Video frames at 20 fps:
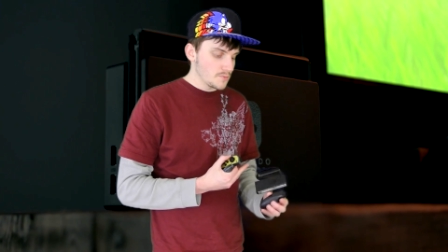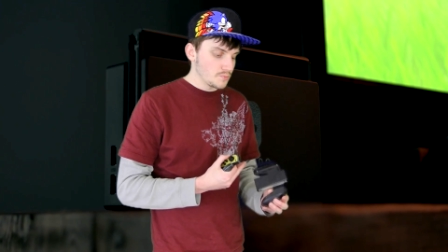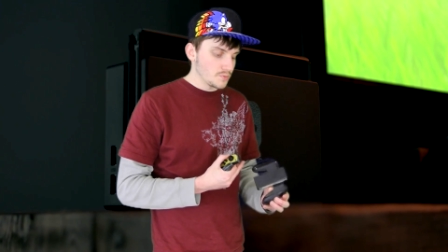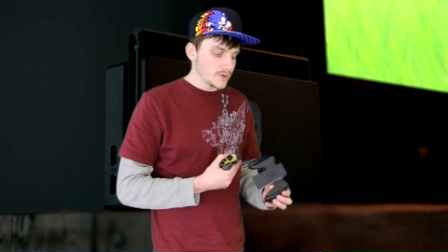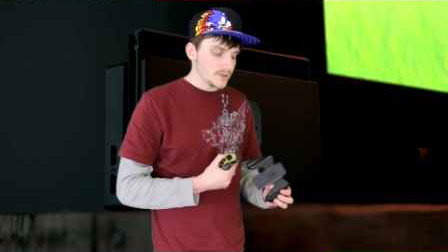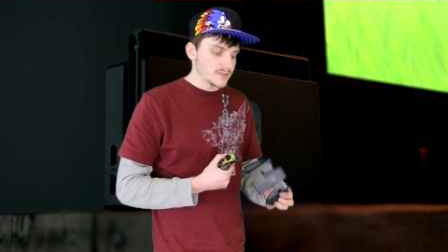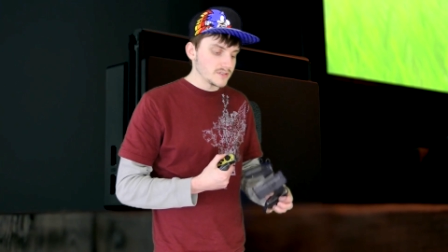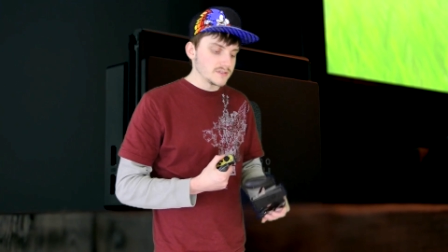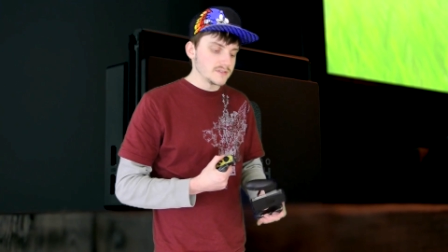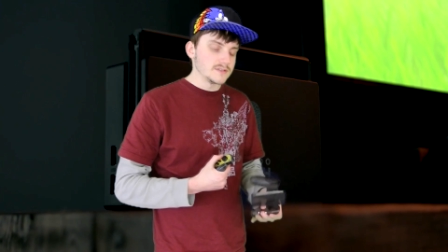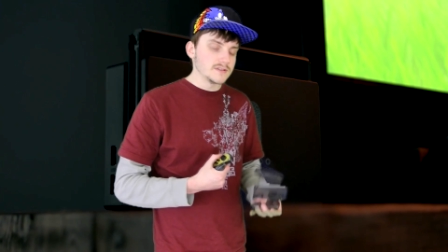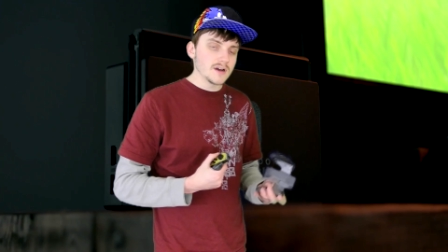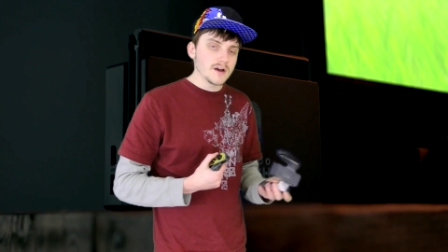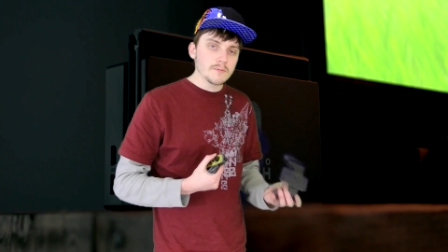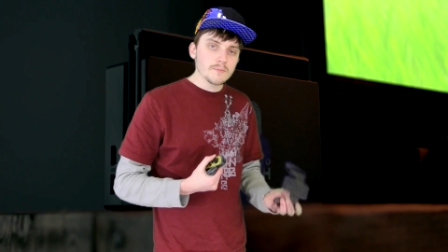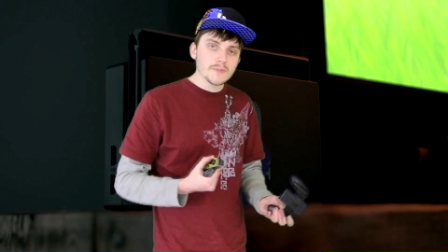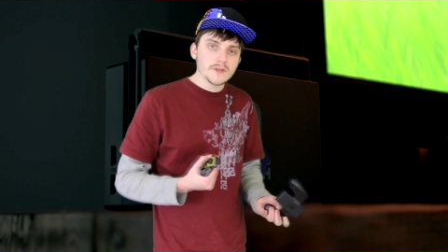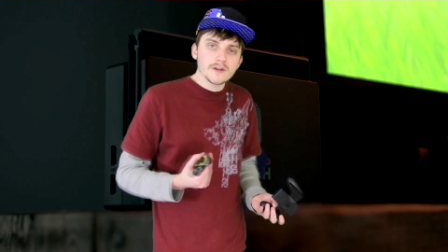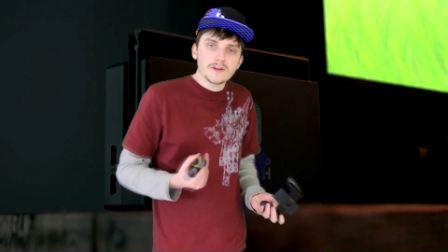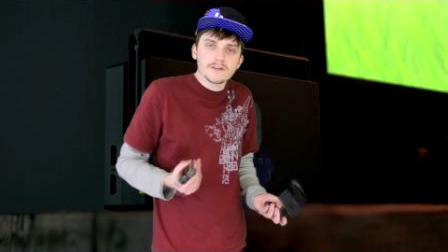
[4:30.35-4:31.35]
but it's
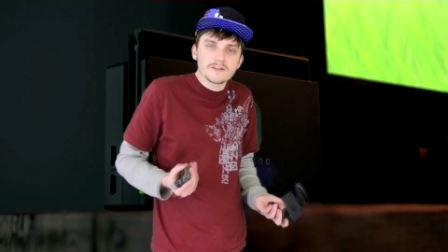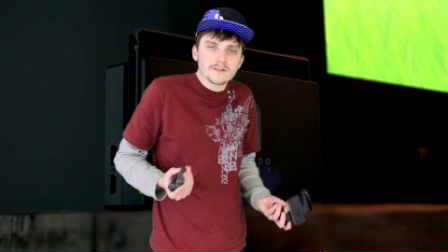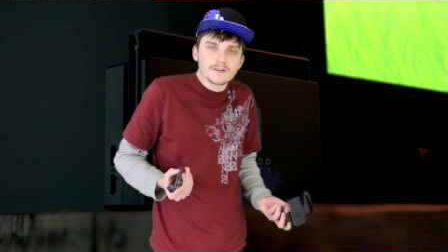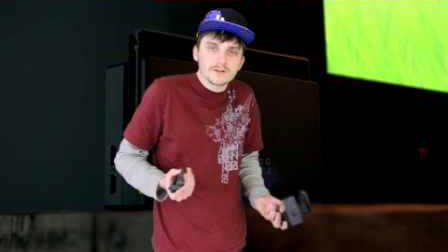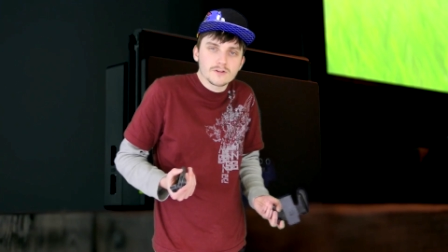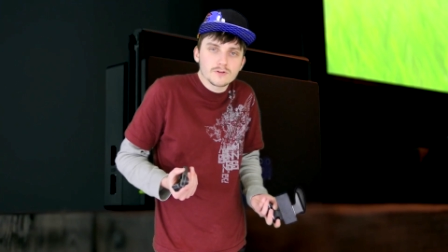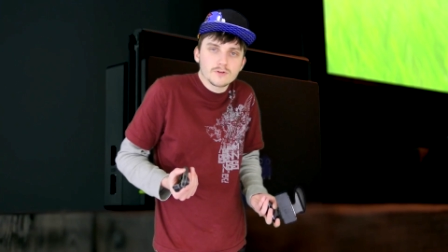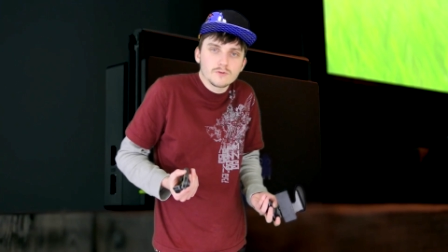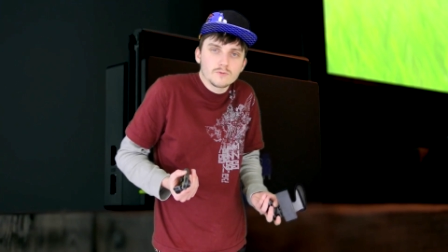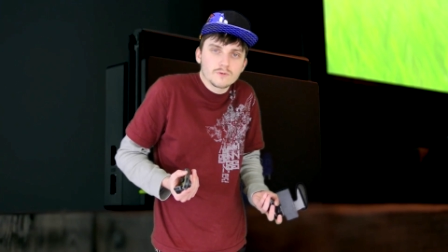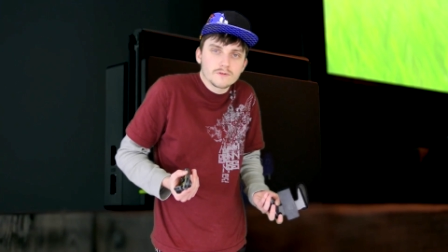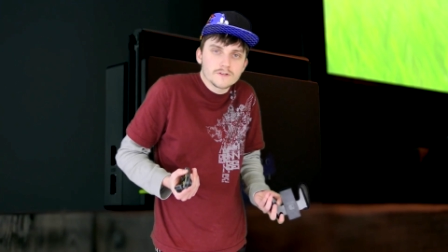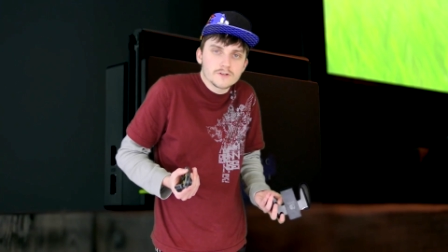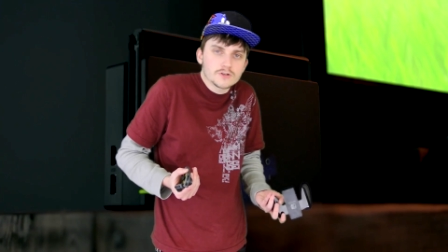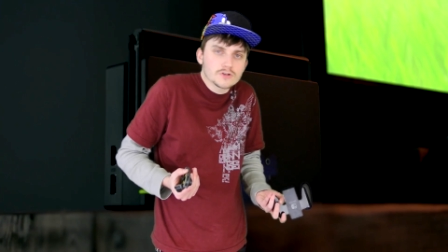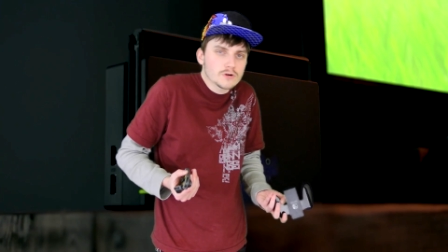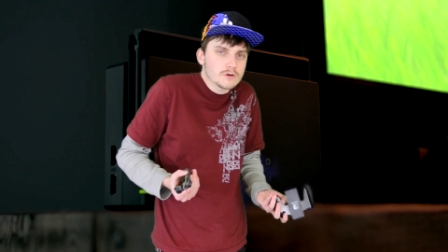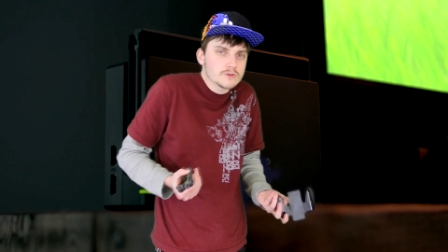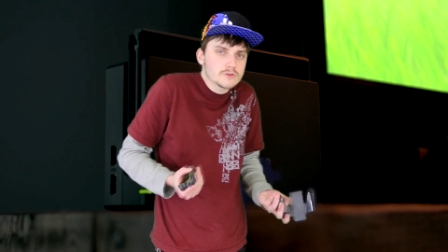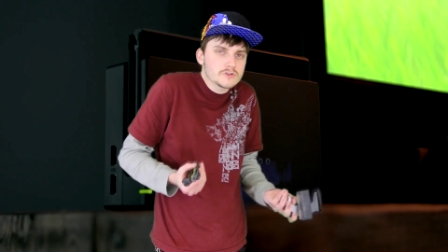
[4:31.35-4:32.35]
dumb they didn't include one that
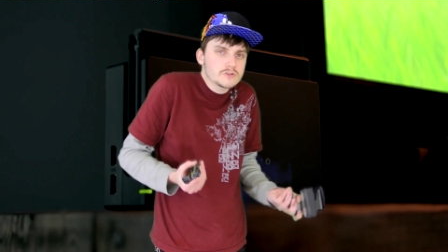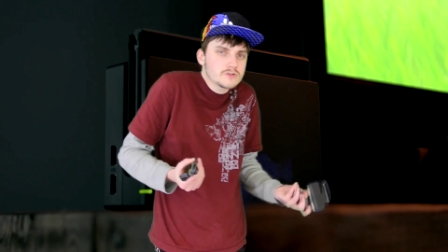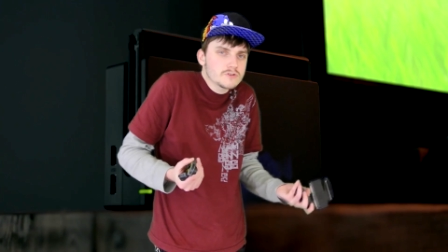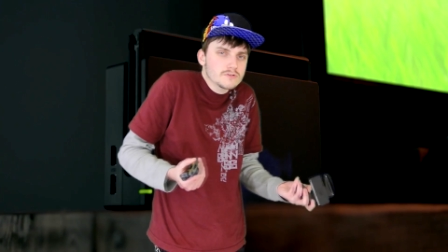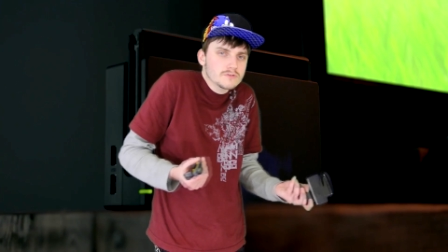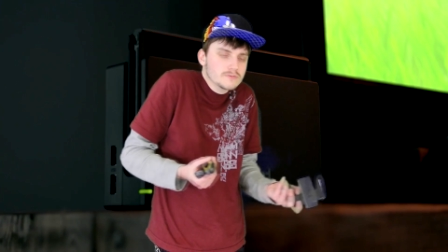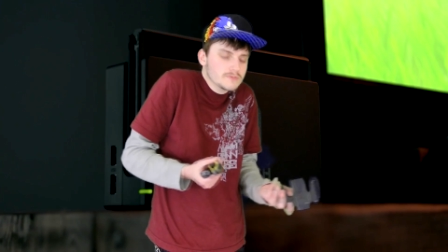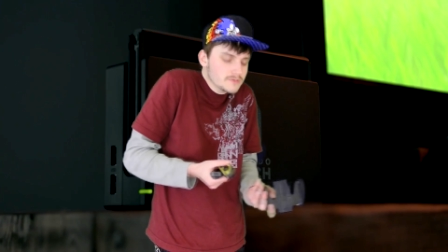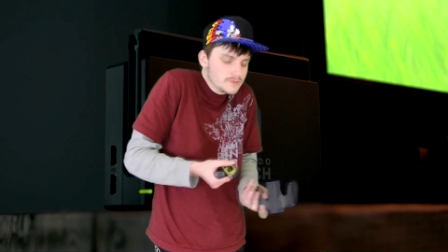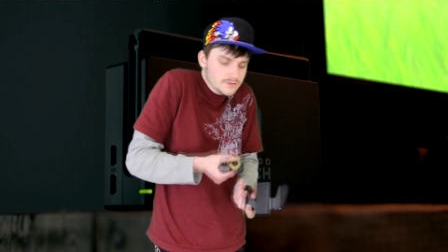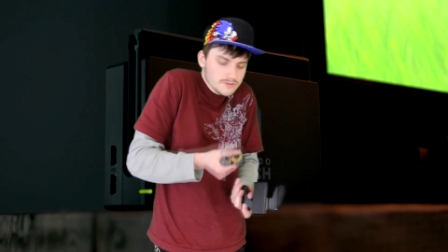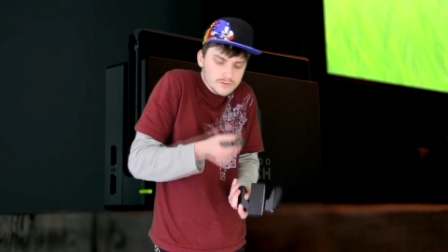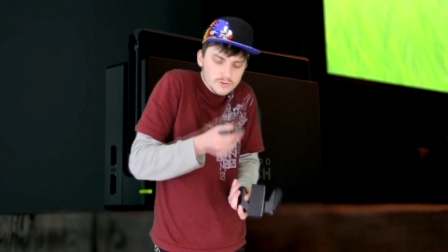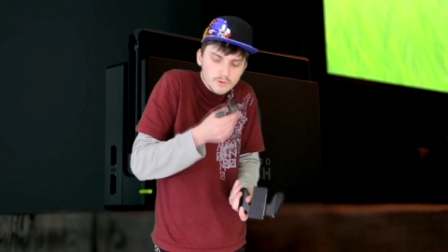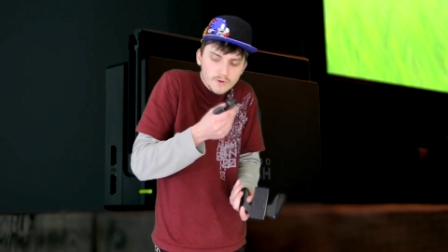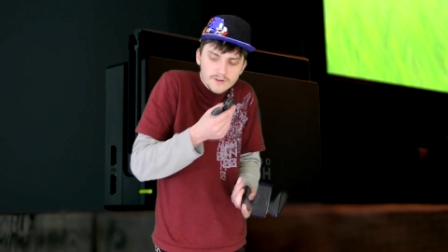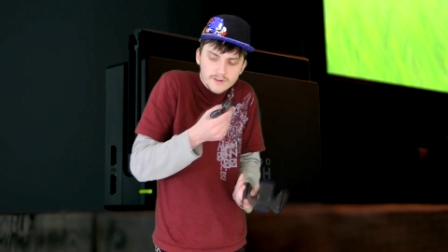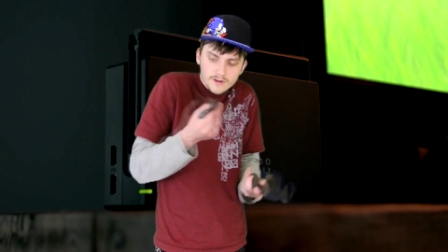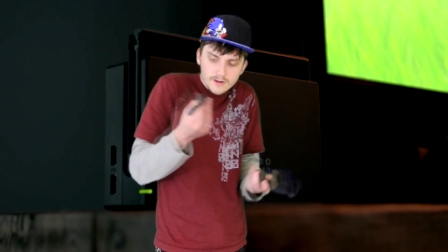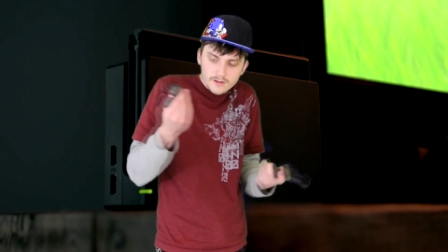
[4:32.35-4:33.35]
charges your
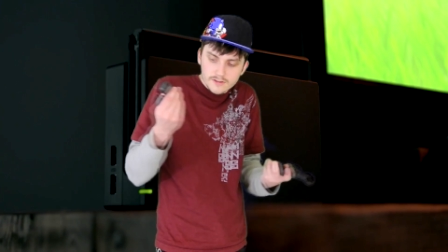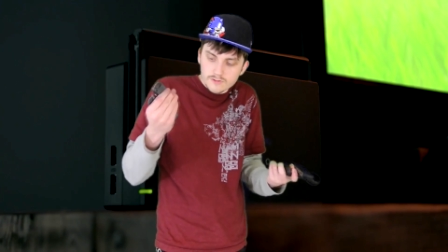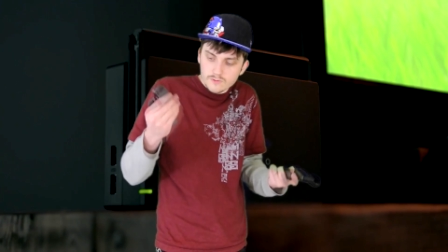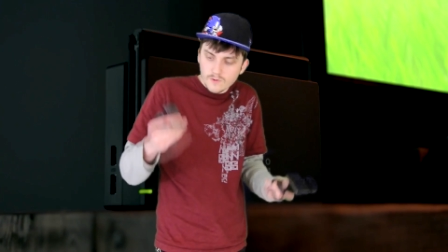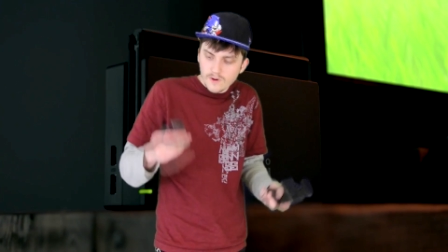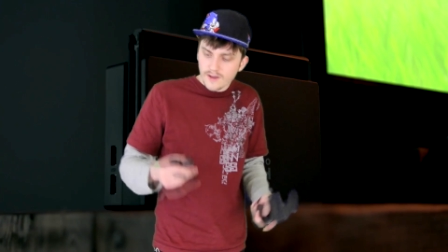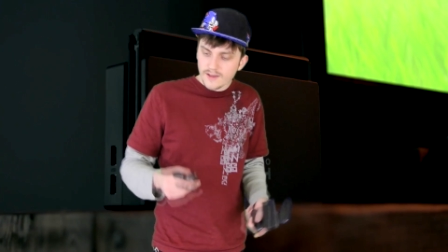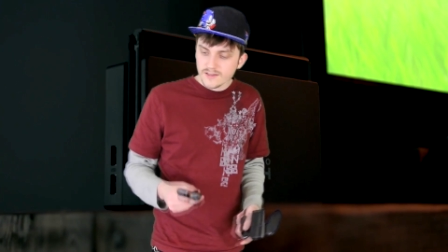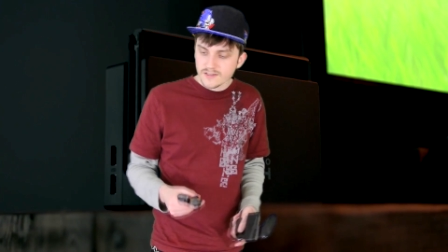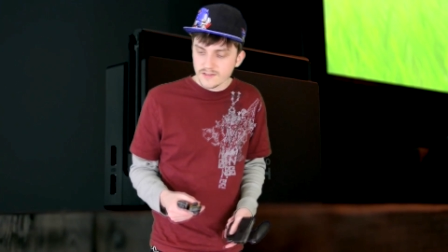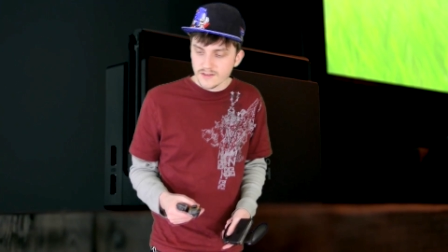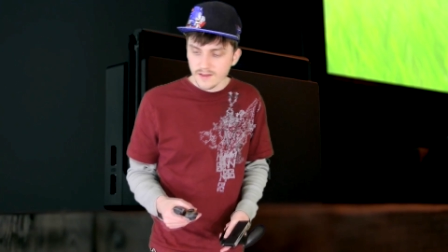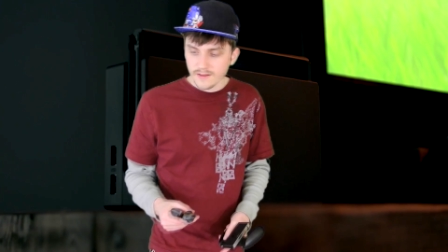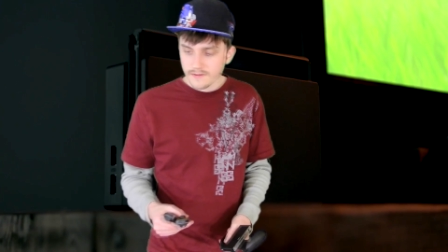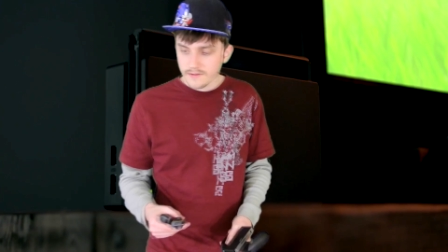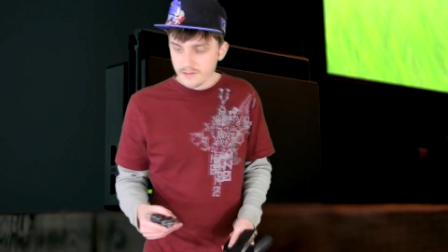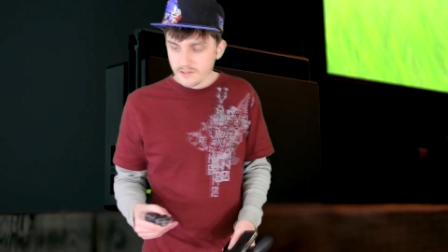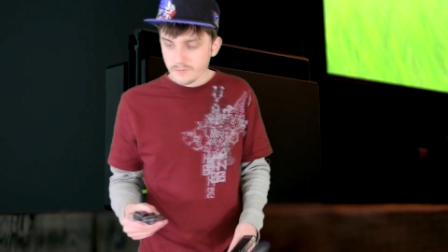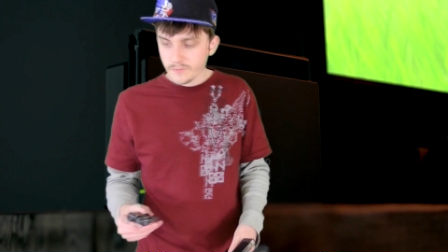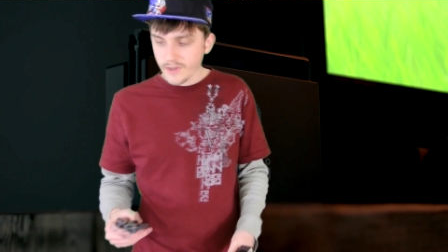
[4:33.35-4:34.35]
Joy-Cons. Why is that?
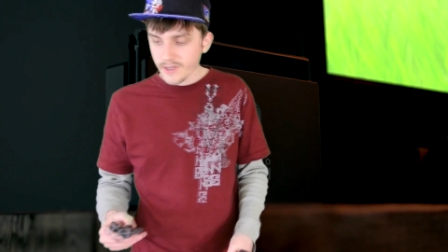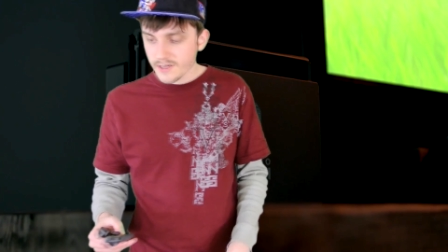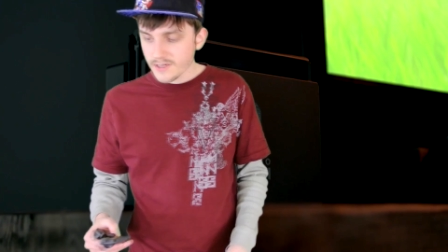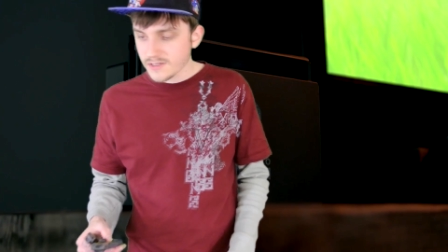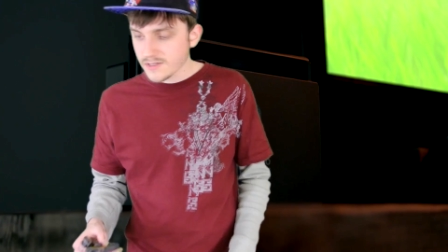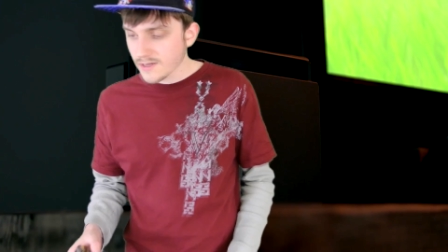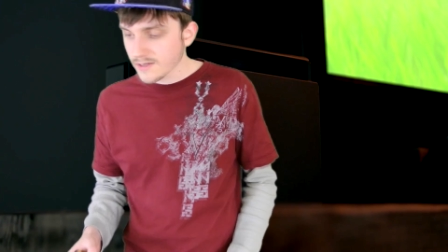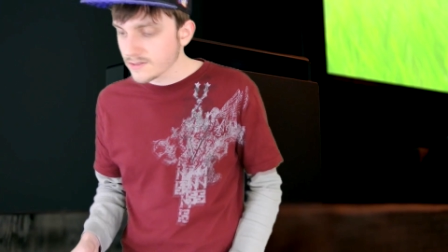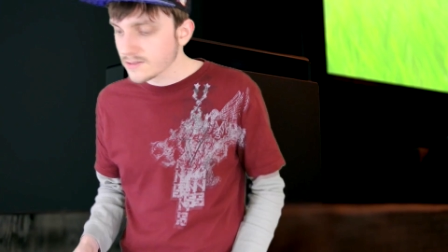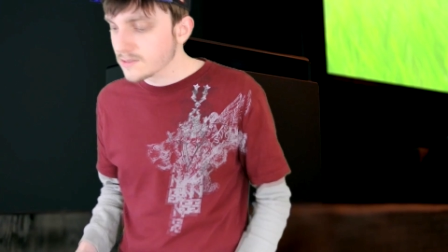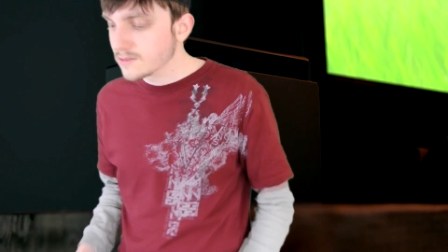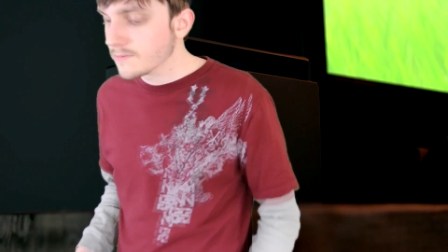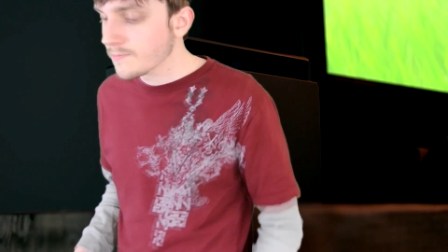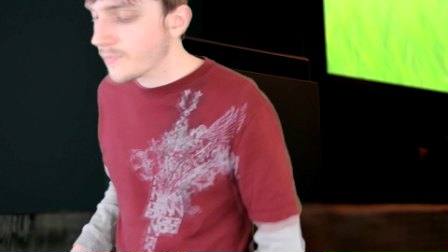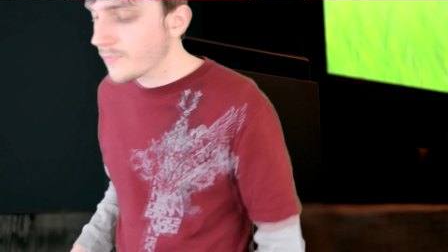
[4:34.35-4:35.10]
It doesn't make any sense.